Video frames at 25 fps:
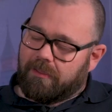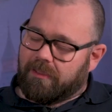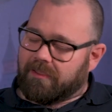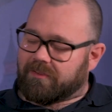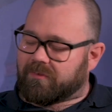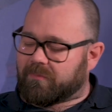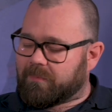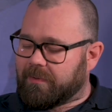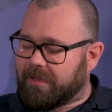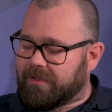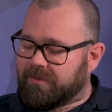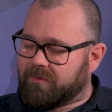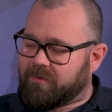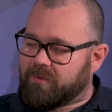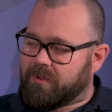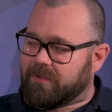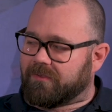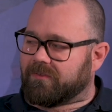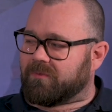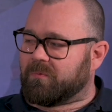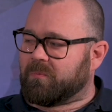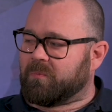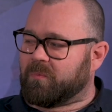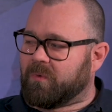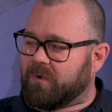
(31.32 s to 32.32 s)
explain to
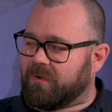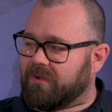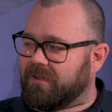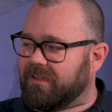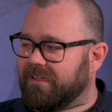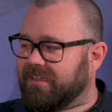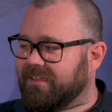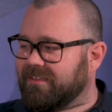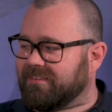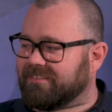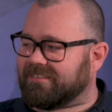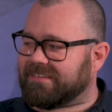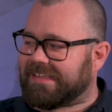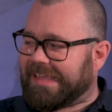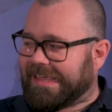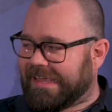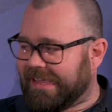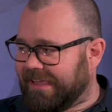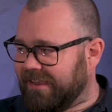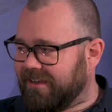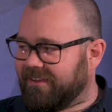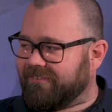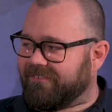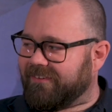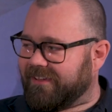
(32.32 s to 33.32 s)
us what is
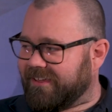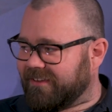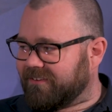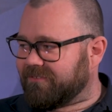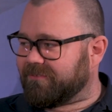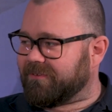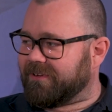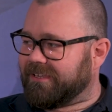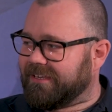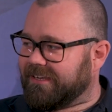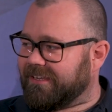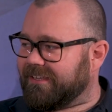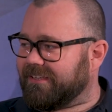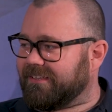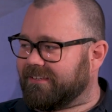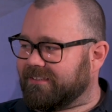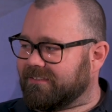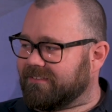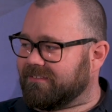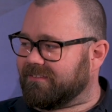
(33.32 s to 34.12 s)
Elevate really?